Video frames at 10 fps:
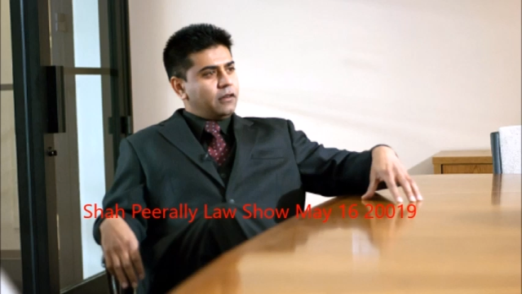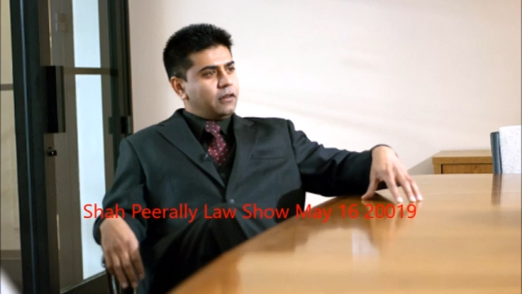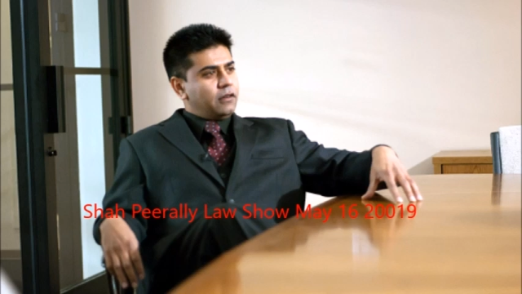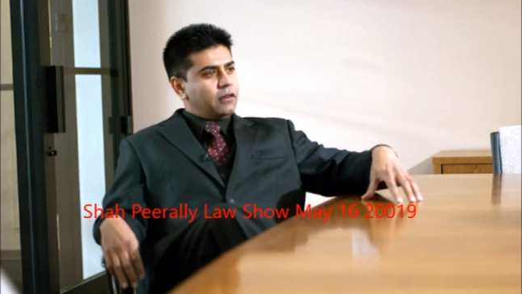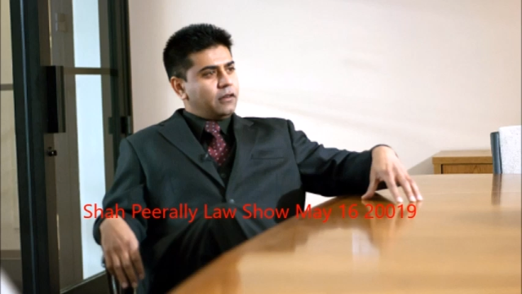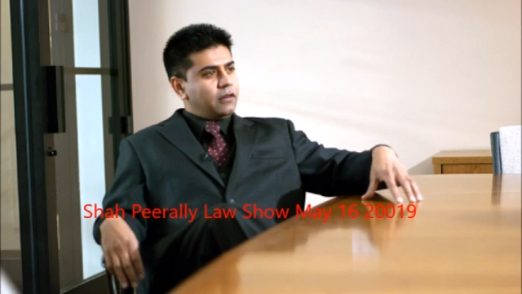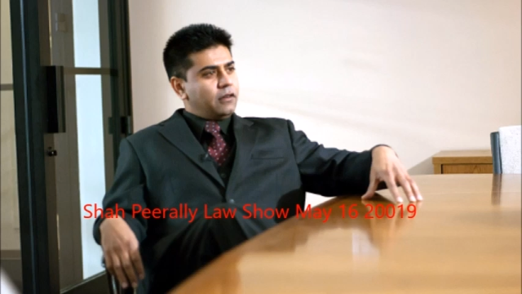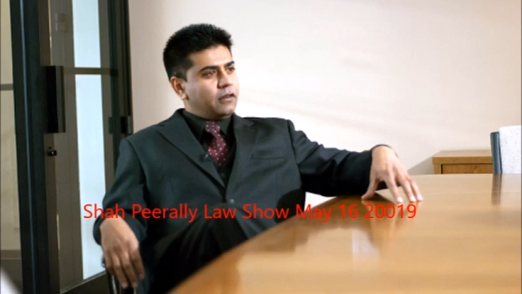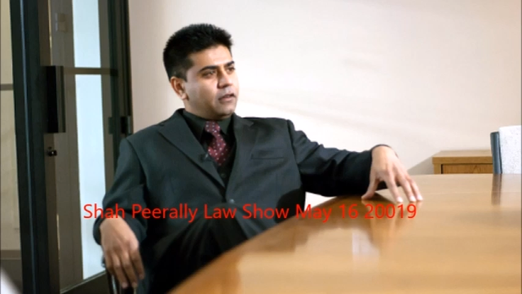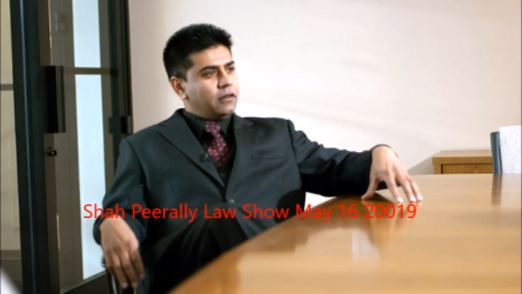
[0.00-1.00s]

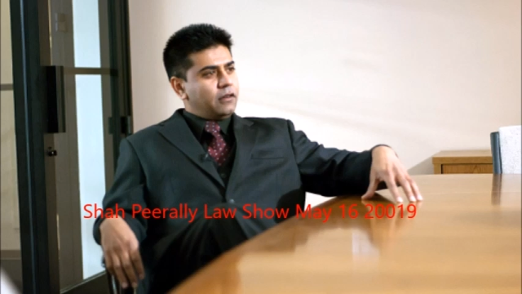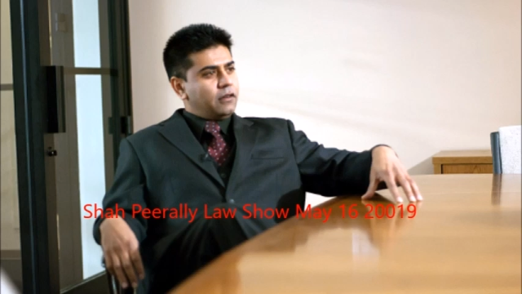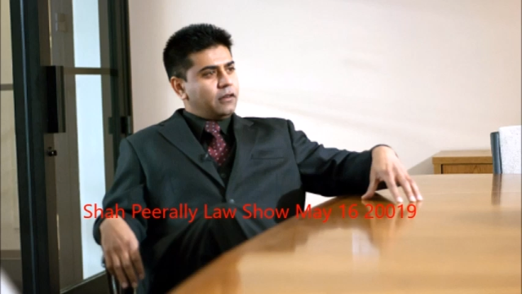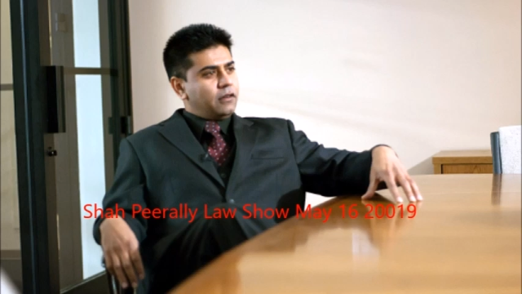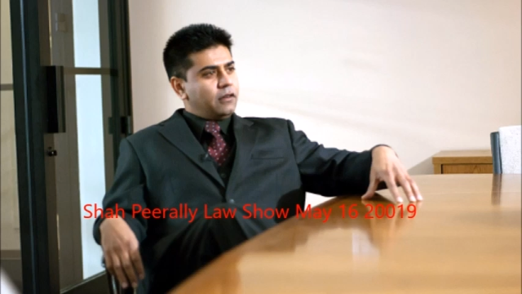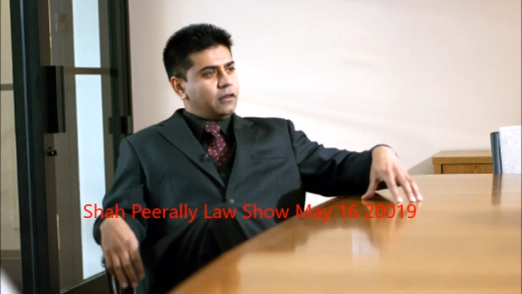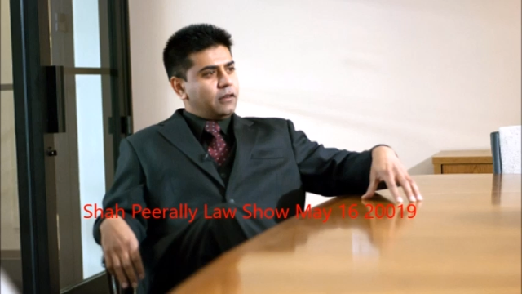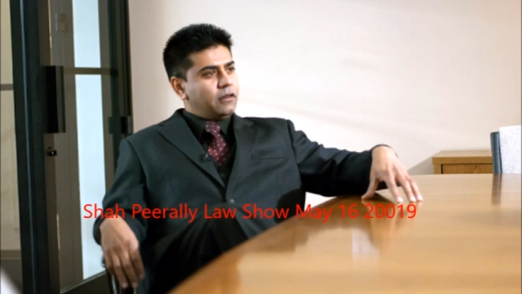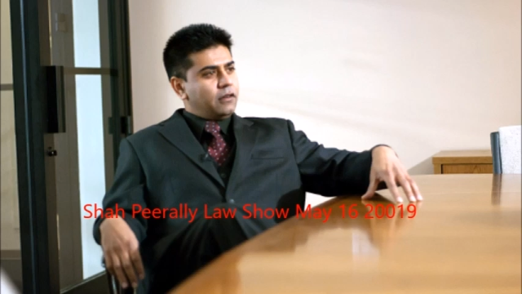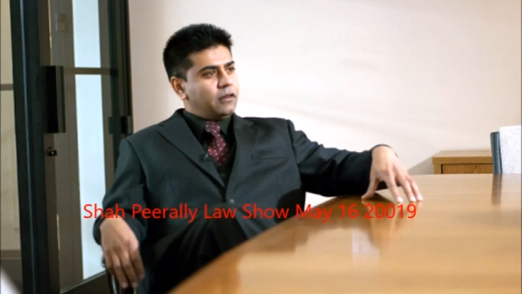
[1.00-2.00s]

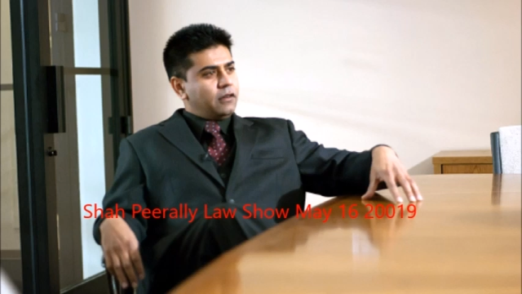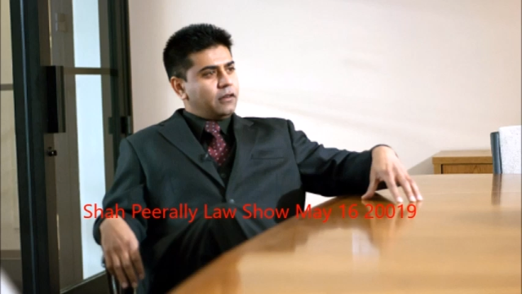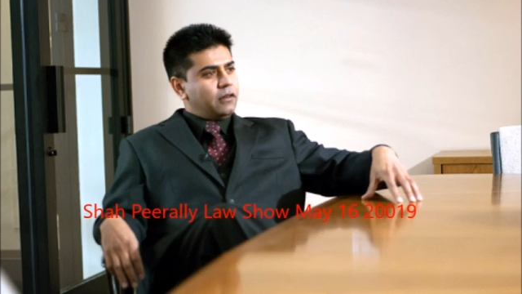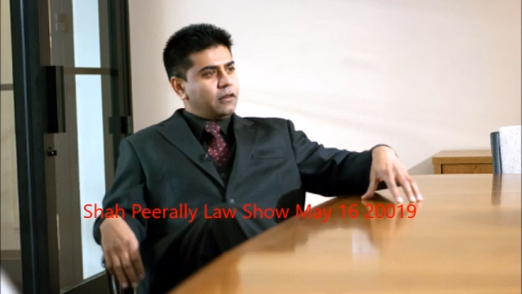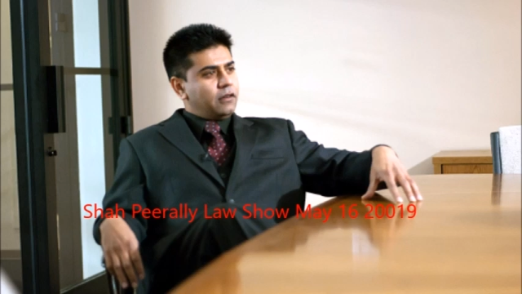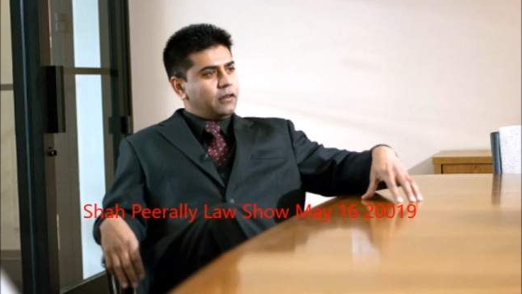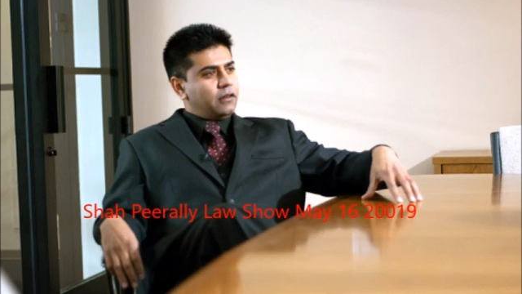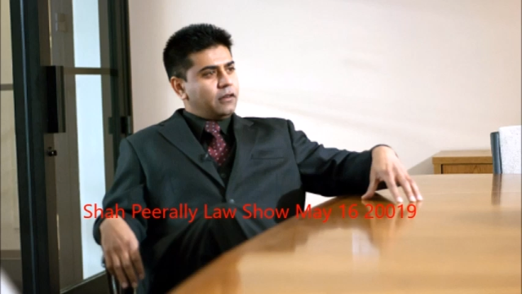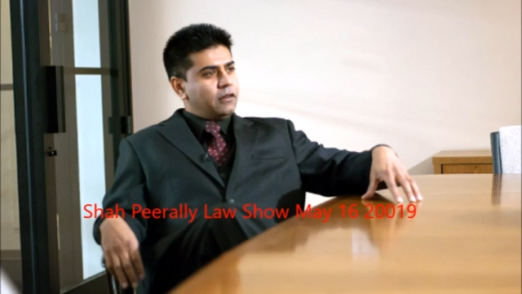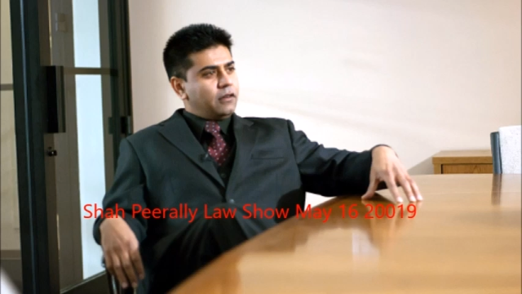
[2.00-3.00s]

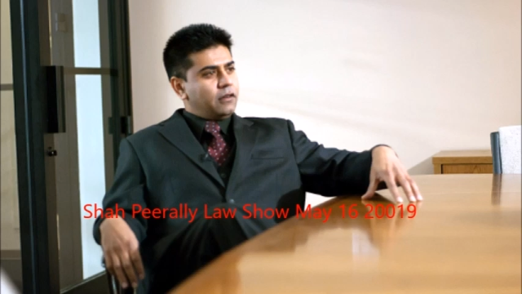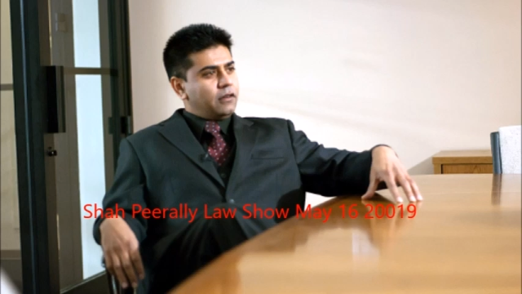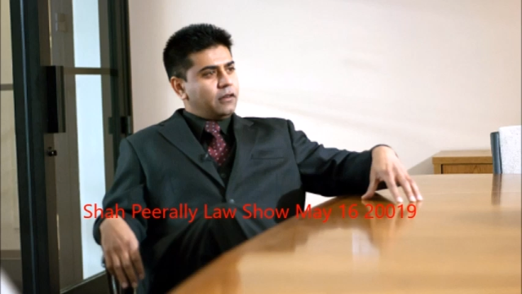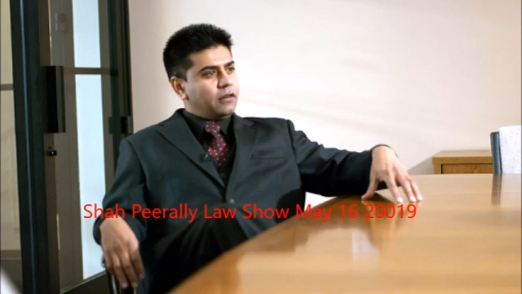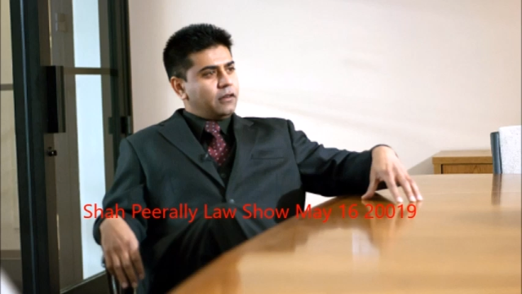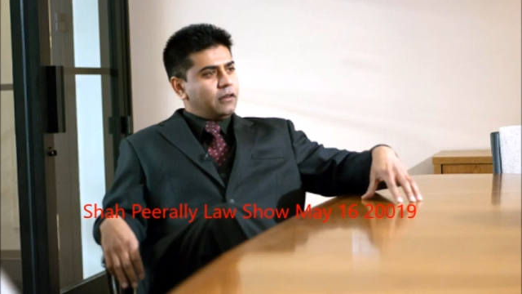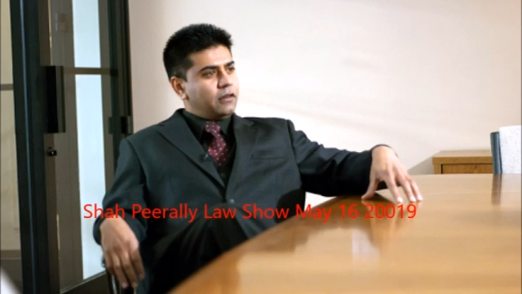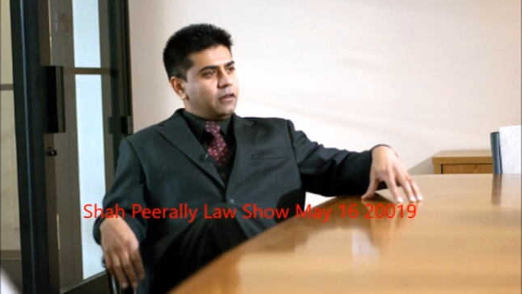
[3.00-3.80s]
[no speech]